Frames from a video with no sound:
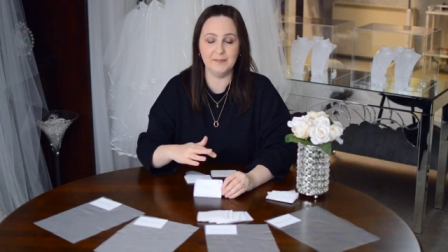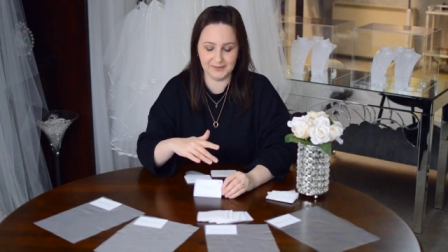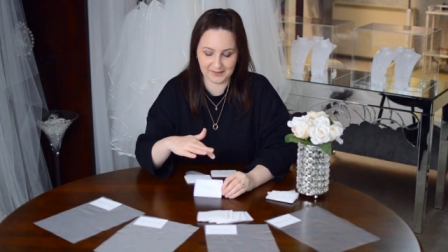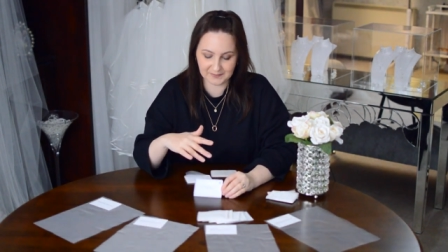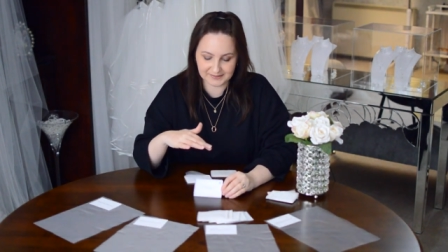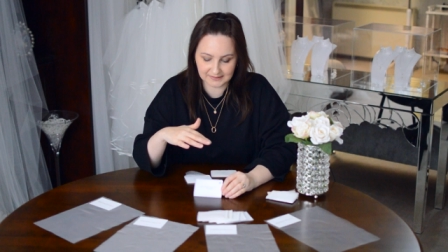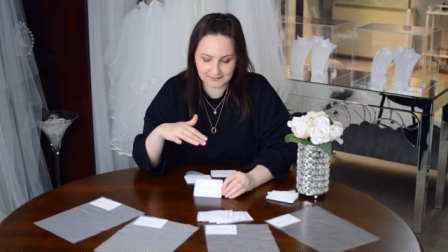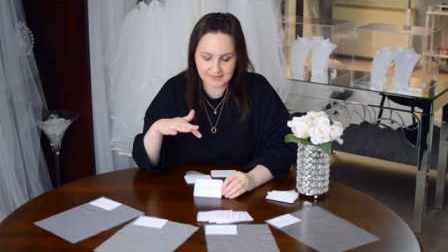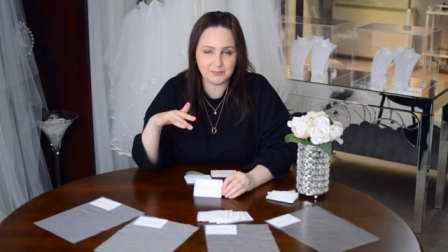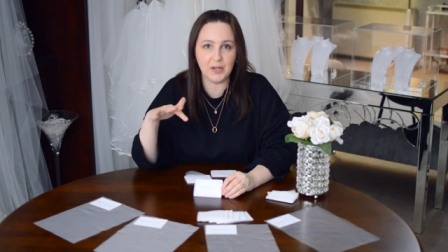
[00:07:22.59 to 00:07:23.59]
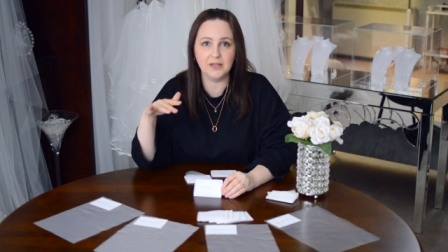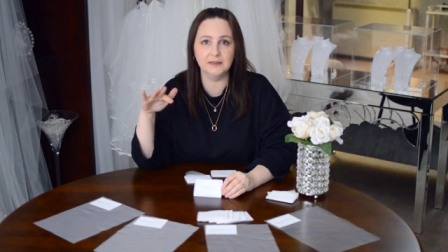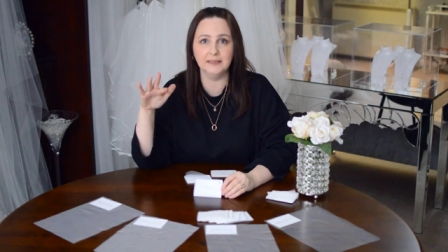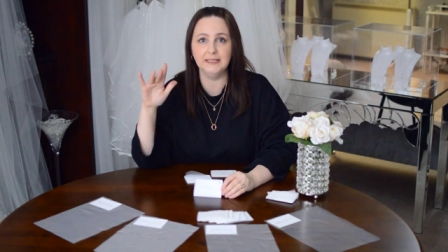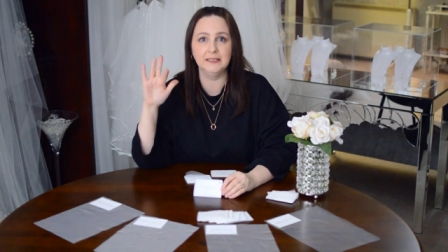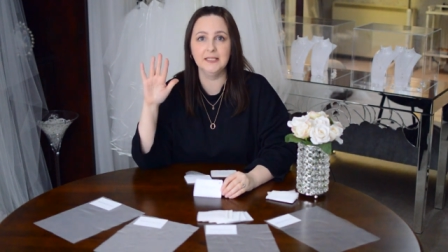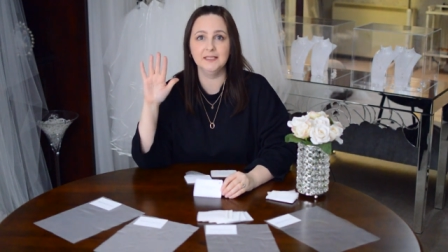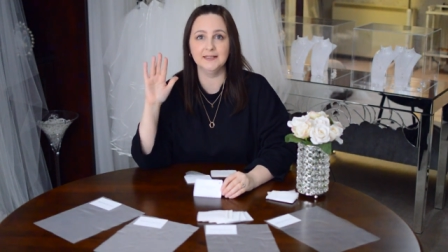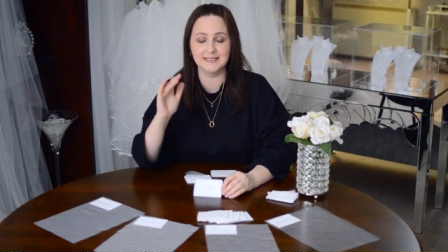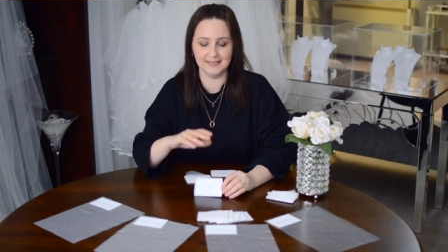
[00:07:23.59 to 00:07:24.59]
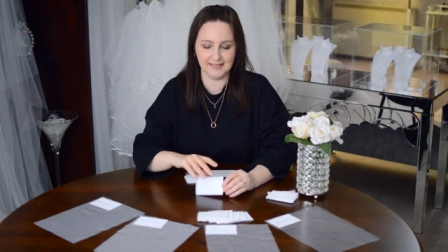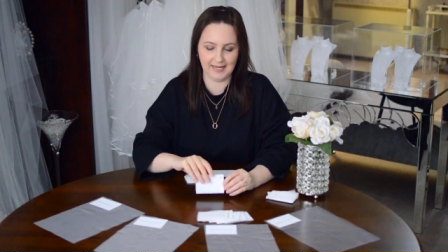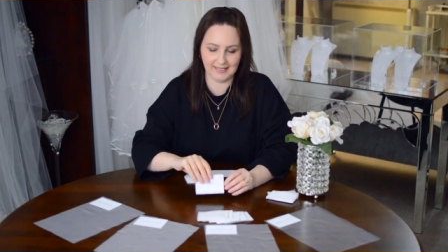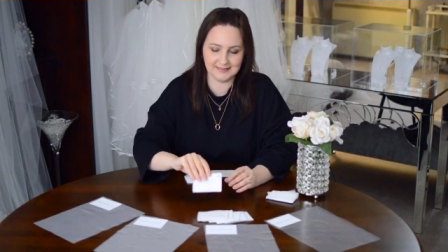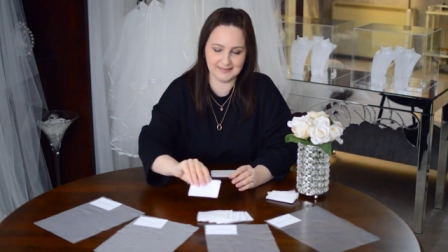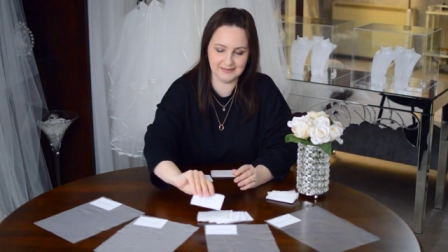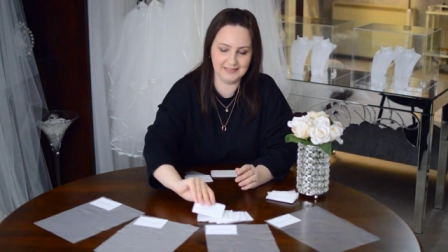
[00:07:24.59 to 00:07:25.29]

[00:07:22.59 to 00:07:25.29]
but then with the little sparkliness that it has,